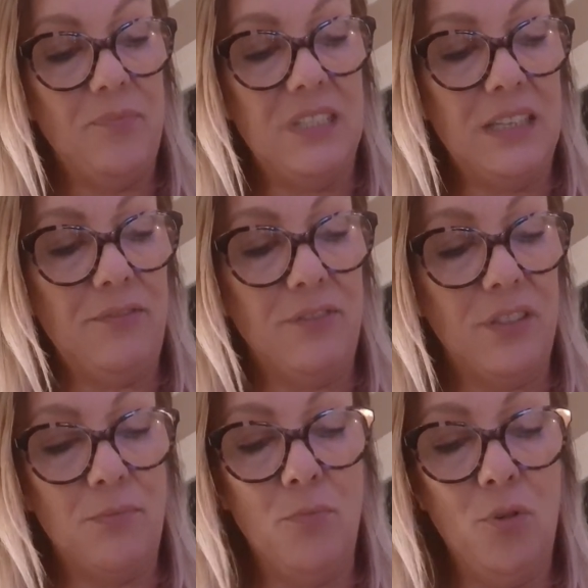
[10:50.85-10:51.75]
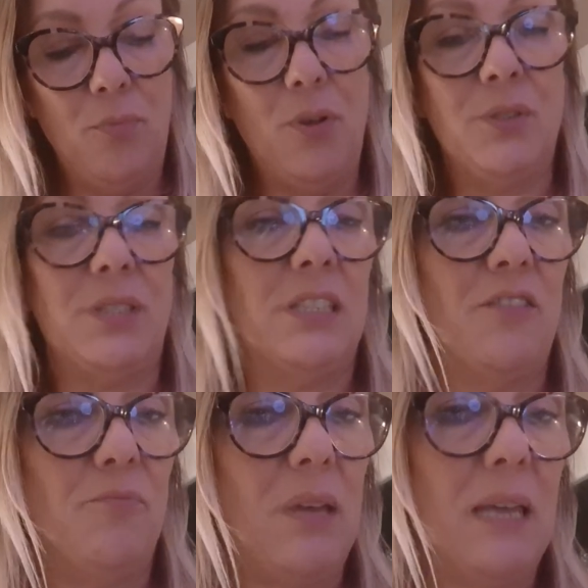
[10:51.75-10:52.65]
different, more
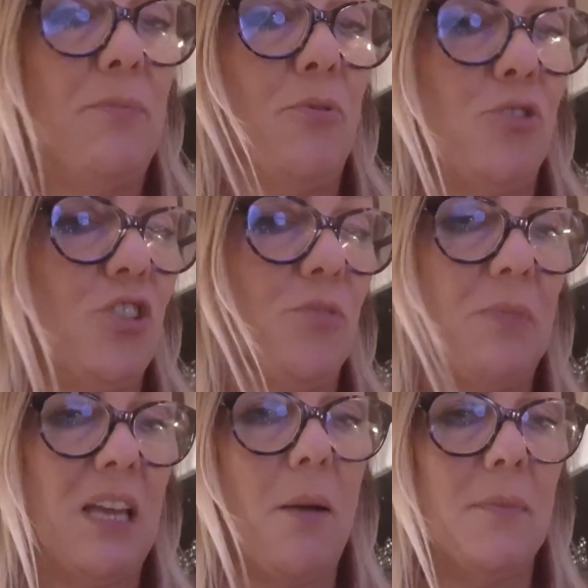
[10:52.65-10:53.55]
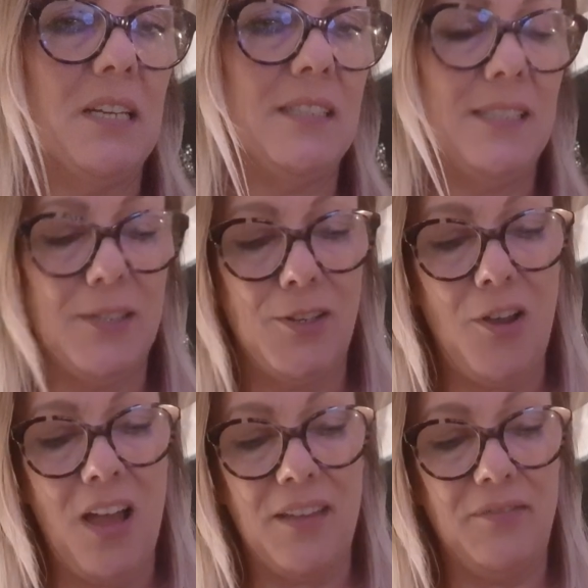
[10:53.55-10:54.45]
positive people should be coming into your
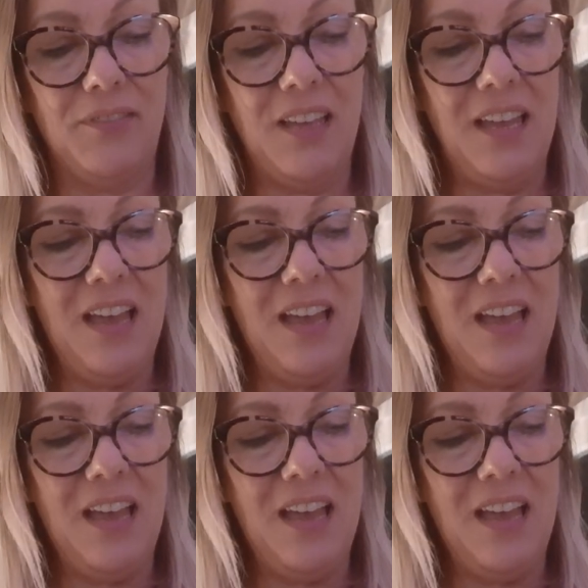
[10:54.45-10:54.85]
life.